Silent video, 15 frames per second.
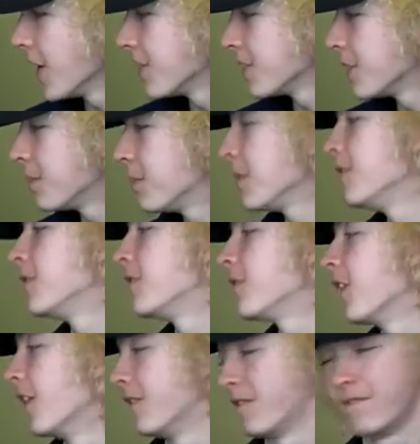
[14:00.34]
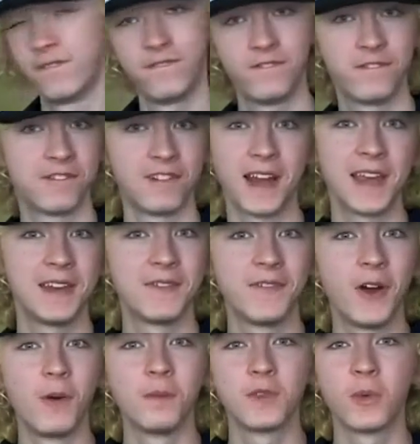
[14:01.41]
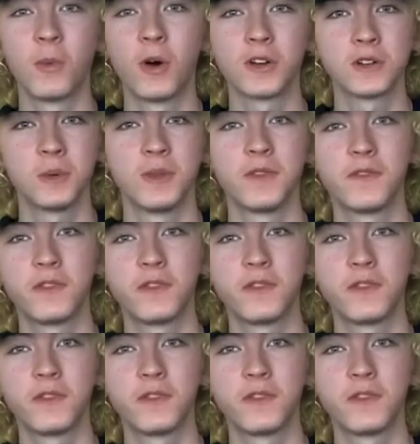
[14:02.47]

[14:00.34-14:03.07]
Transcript: it'd be a great film to watch with